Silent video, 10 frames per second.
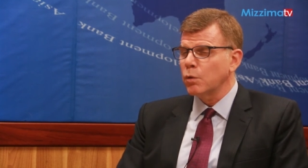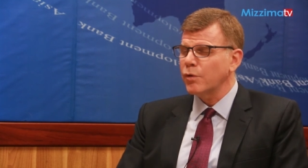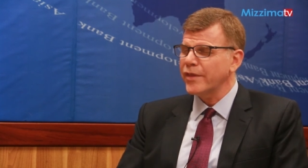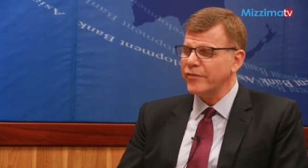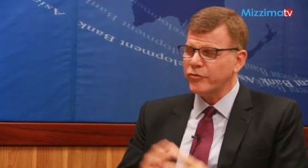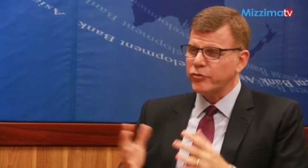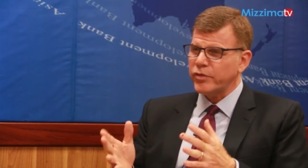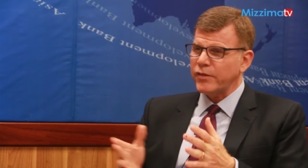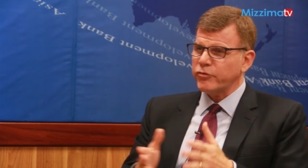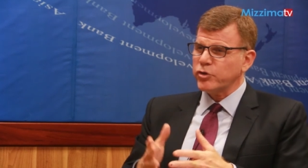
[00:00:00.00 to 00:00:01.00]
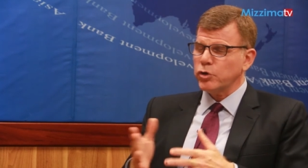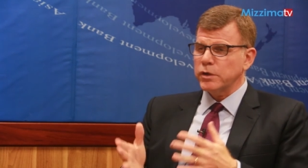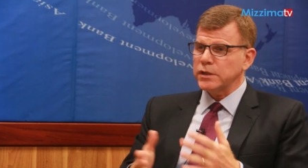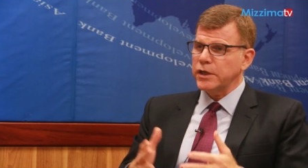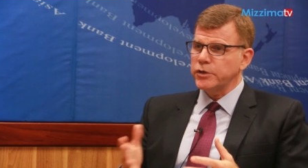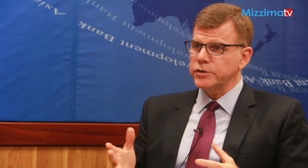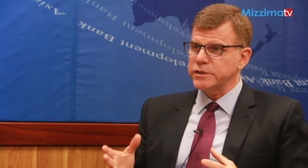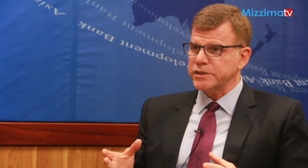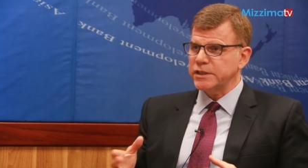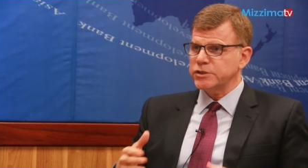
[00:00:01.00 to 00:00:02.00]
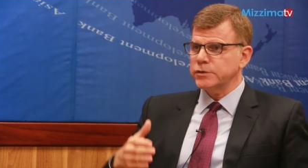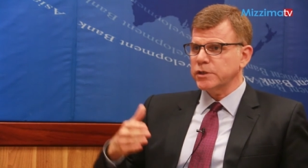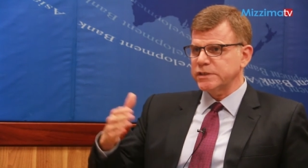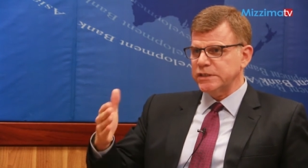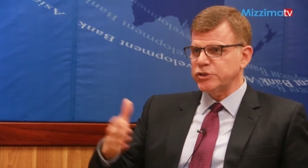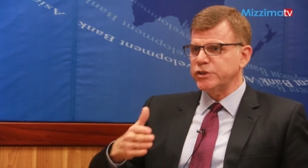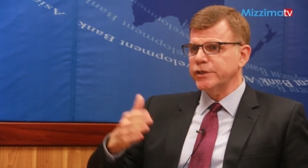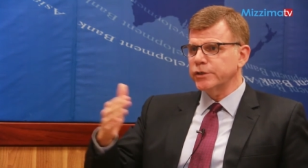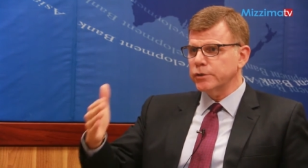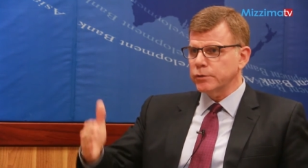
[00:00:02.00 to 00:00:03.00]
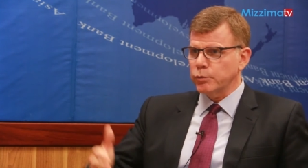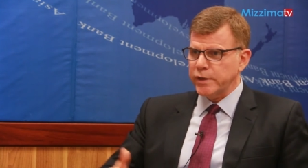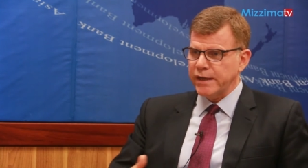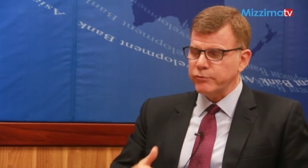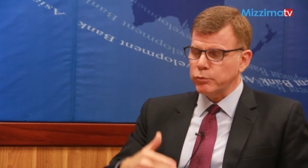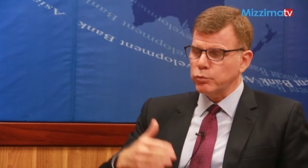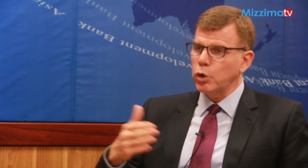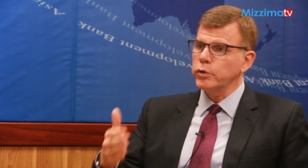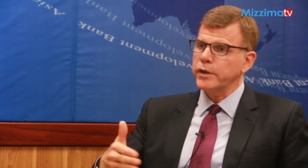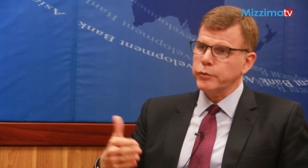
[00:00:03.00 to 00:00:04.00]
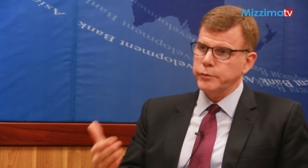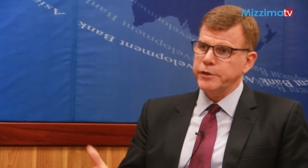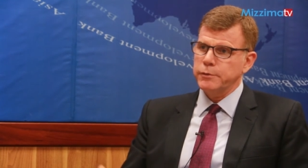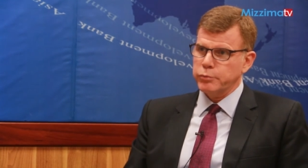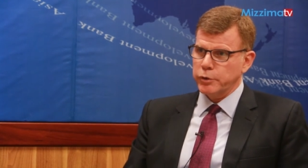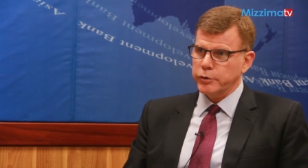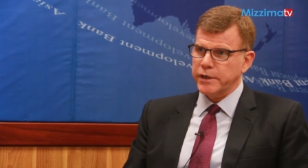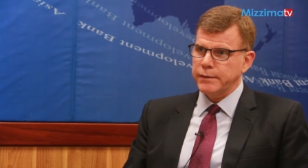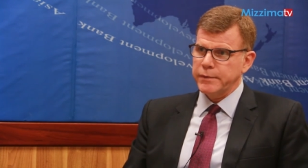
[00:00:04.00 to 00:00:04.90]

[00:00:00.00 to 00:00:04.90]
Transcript: Well, that's, that's currently under discussion because each year we have a rolling three-year program,